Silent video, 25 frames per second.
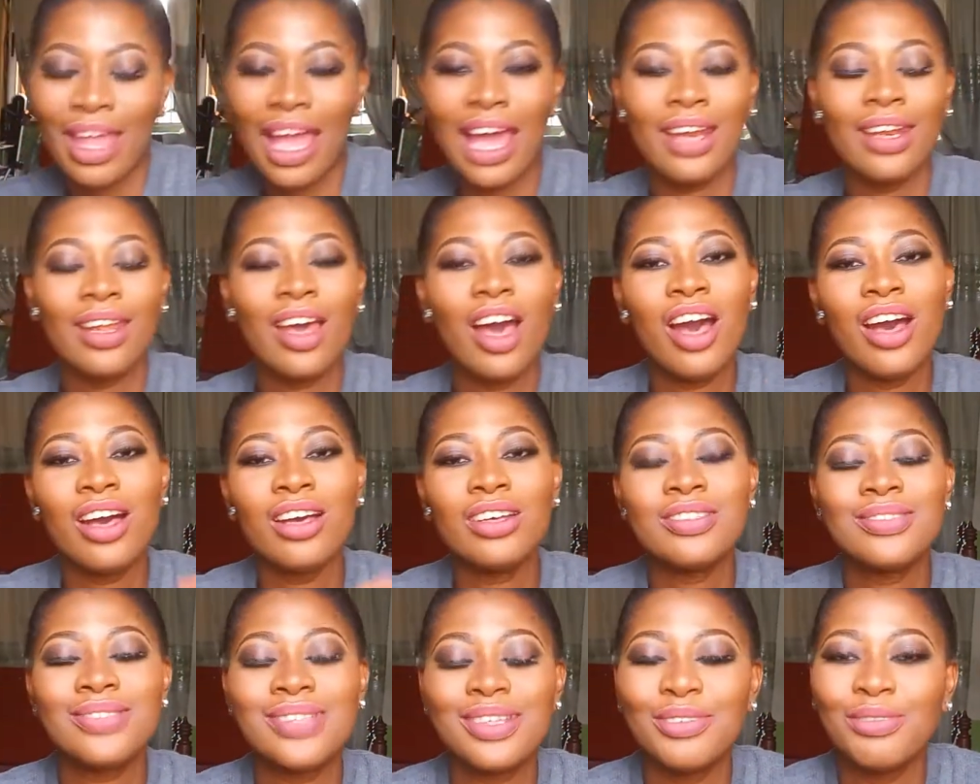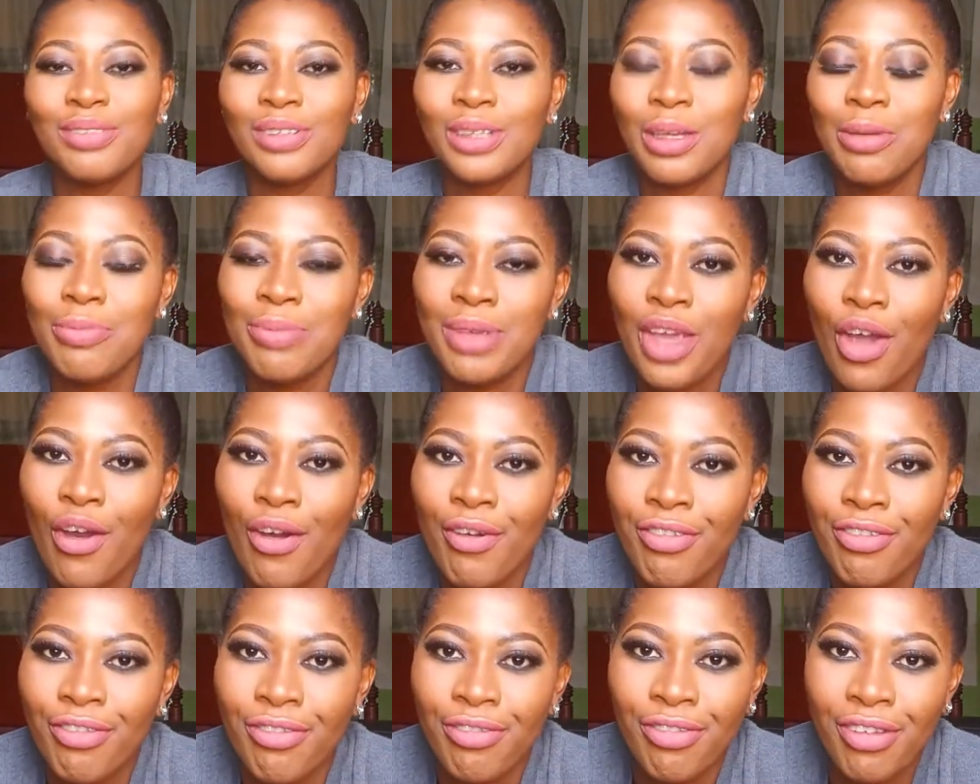And also follow me
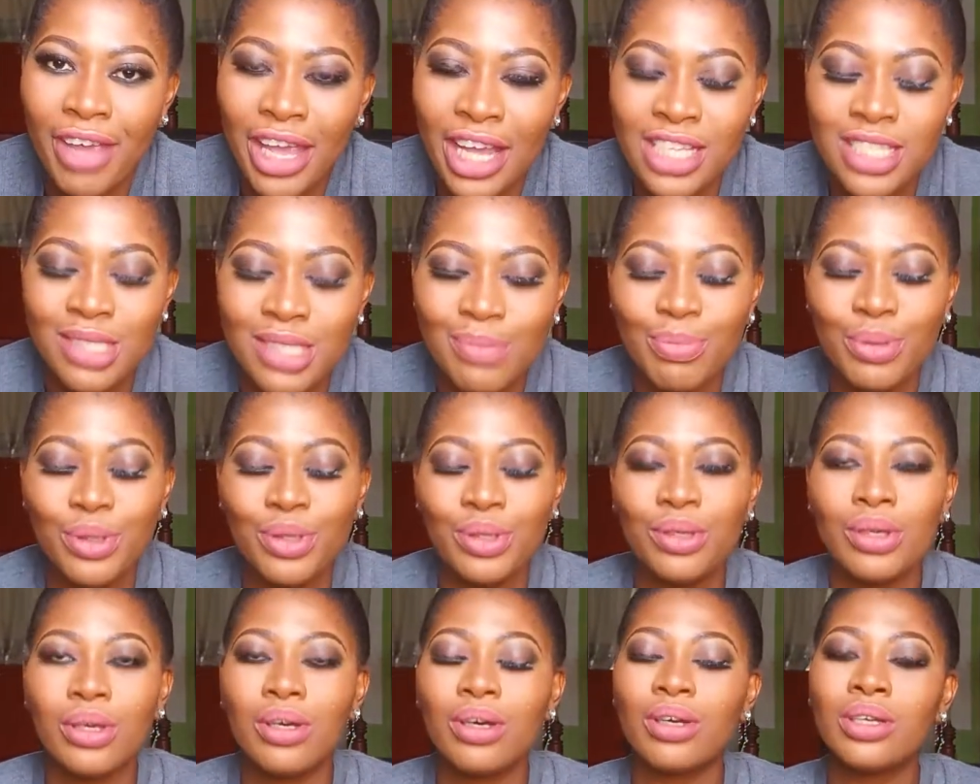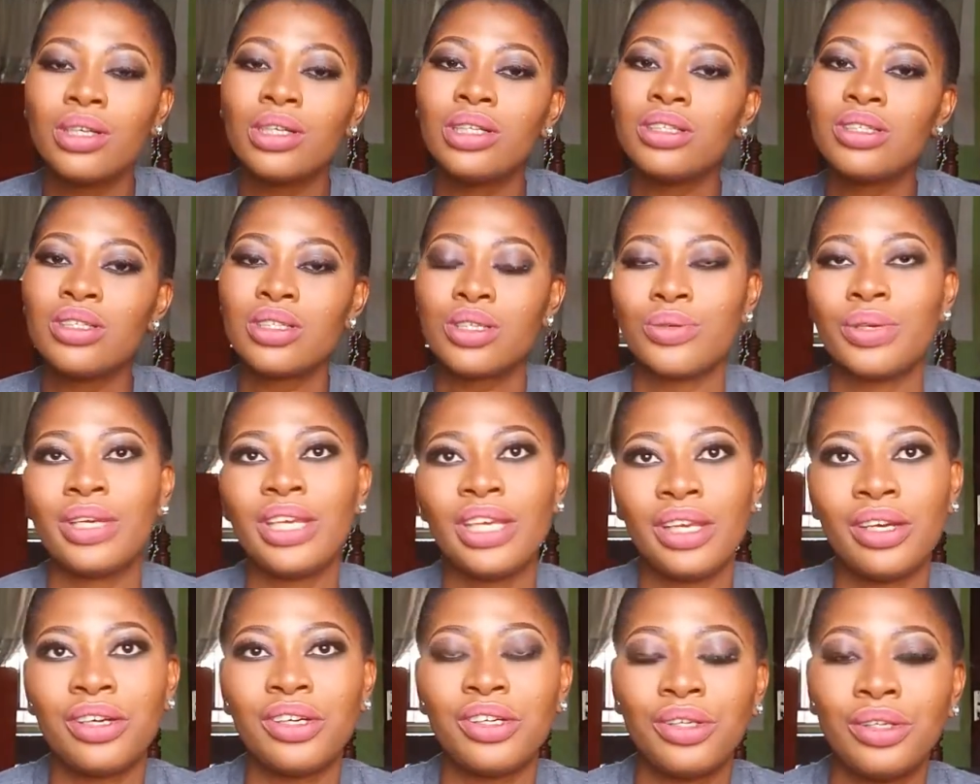on Facebook,
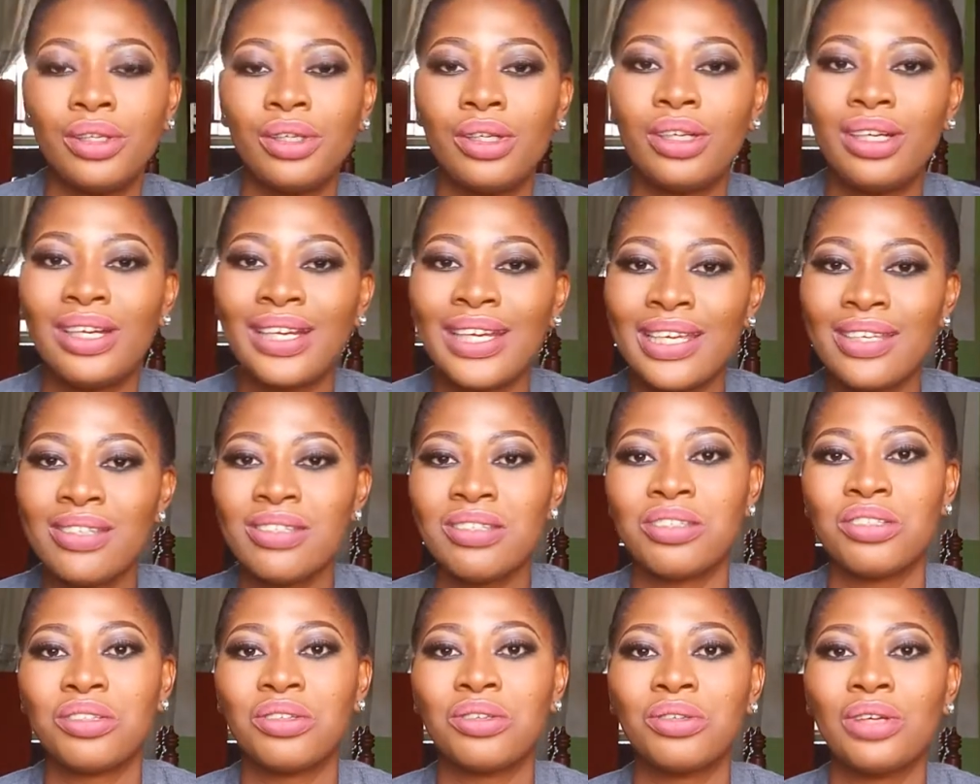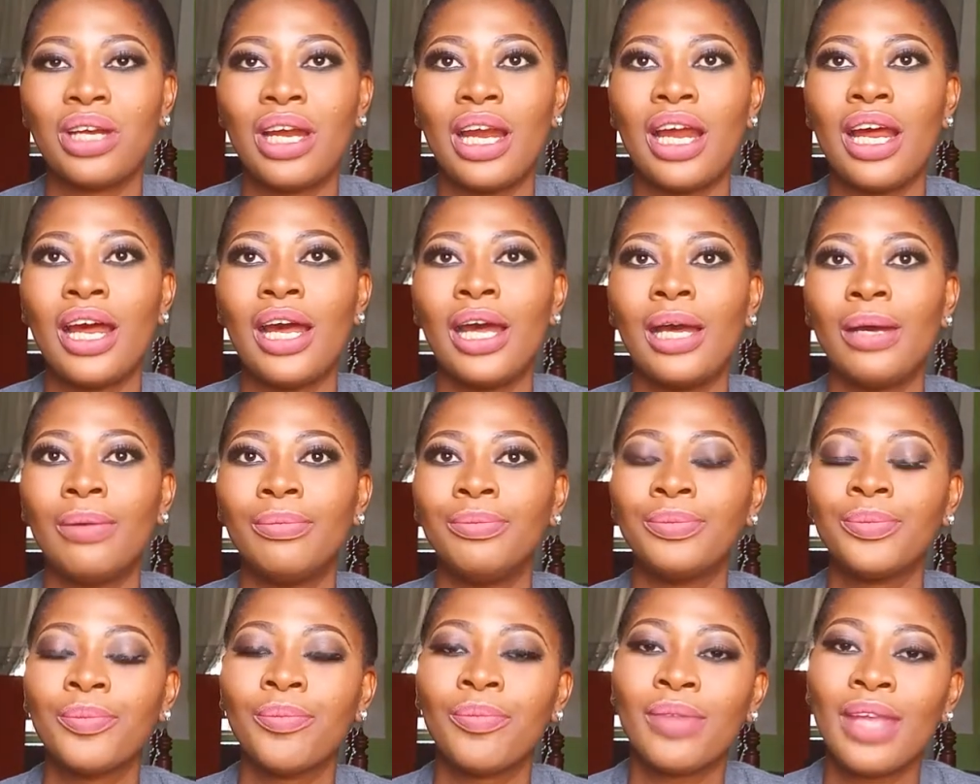Twitter,
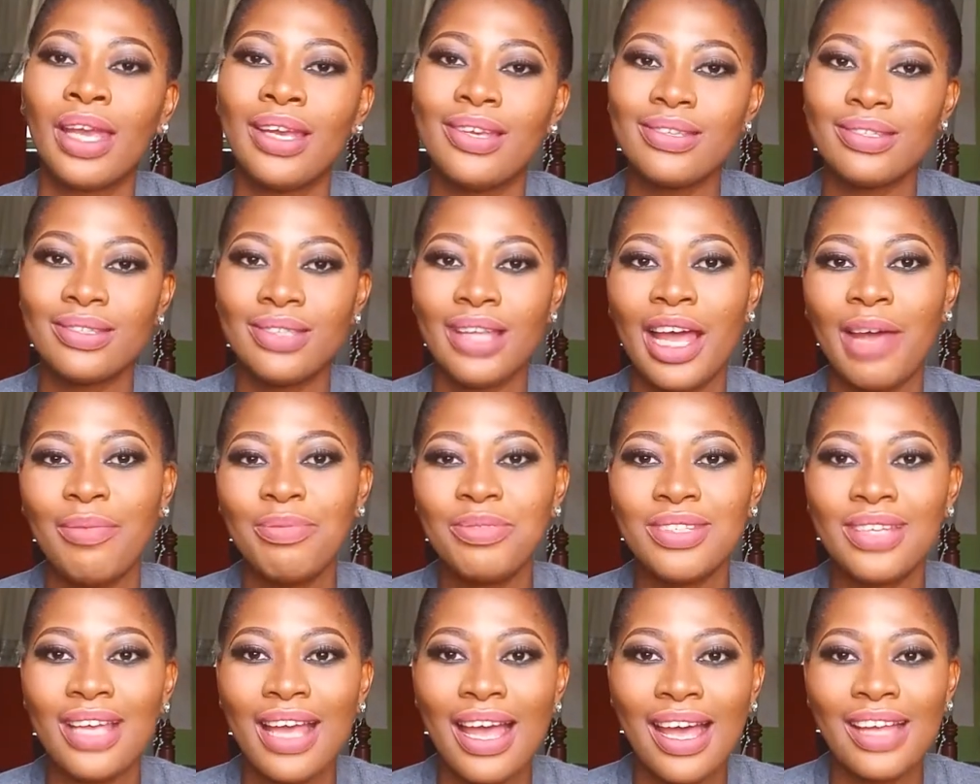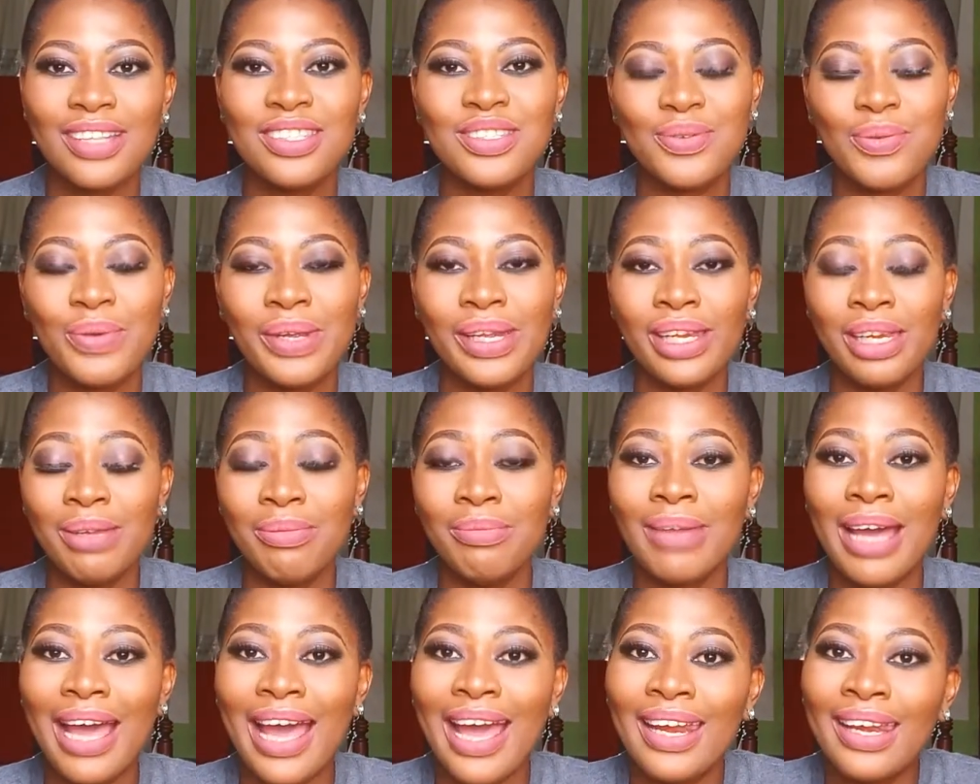Instagram, Snapchat with
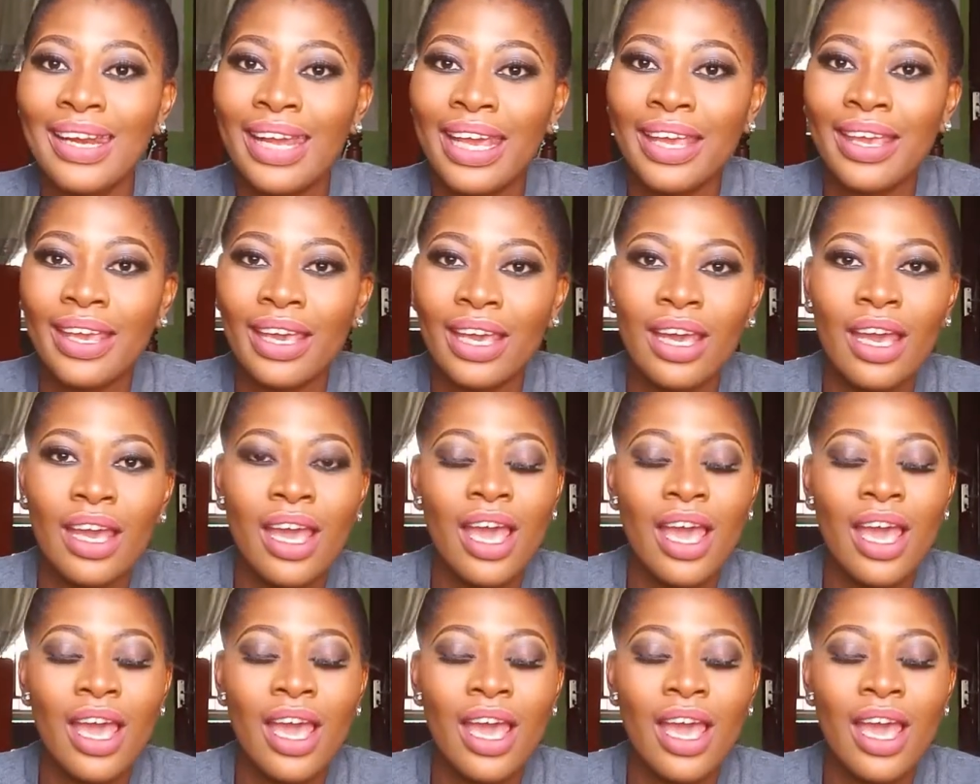Adema Aneke.